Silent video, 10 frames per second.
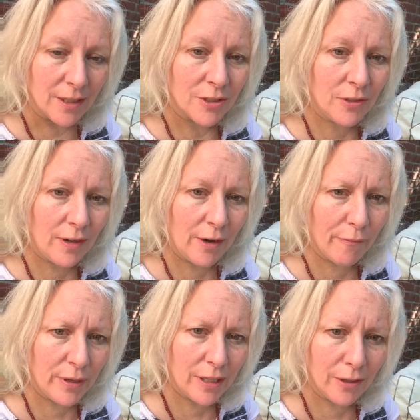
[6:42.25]
So
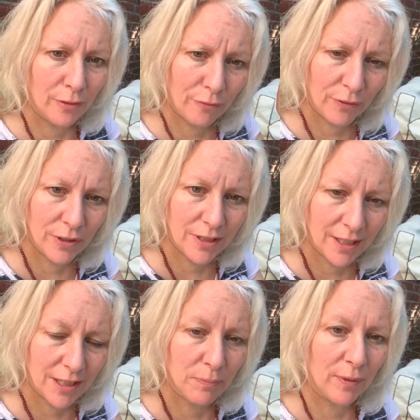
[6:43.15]
every year, the first day
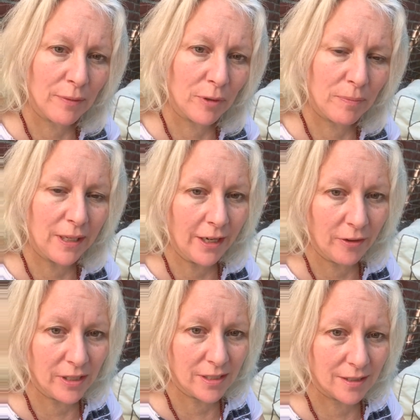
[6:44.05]
of spring will be
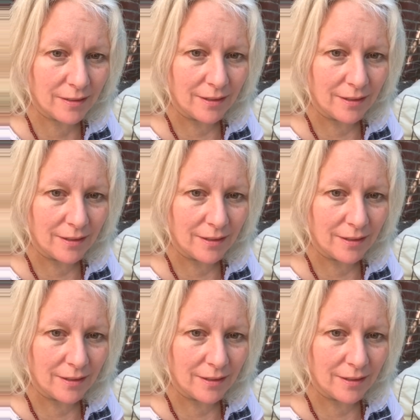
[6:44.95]
Aries.